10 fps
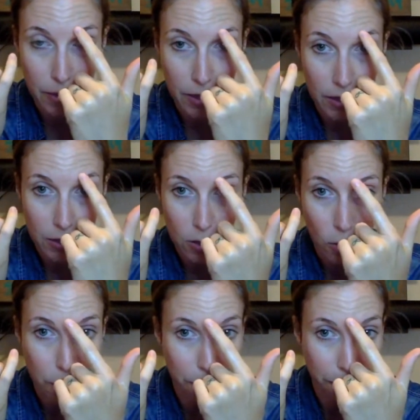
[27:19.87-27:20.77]

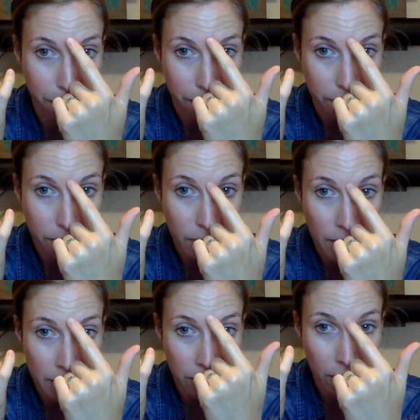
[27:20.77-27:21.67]
So
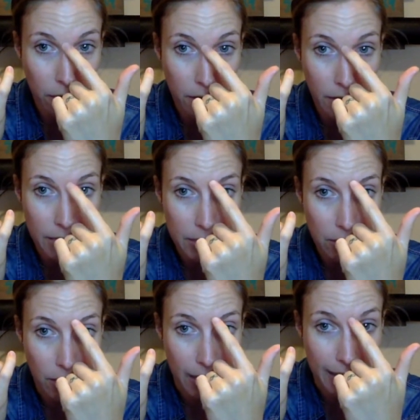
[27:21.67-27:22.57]
the frown lines,
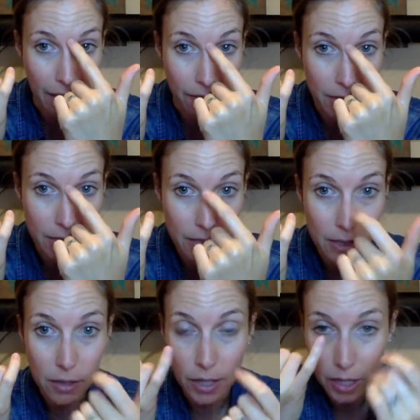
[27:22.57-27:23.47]
the
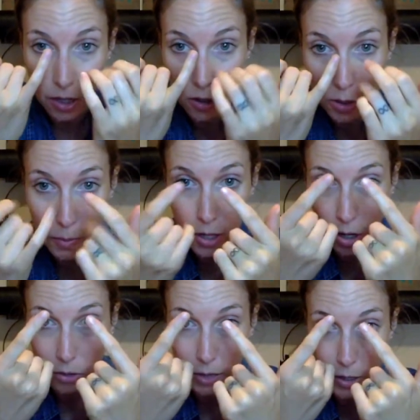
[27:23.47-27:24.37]
11s, so they can also be
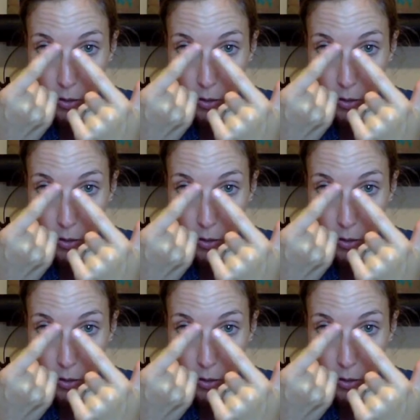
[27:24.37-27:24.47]
called, right?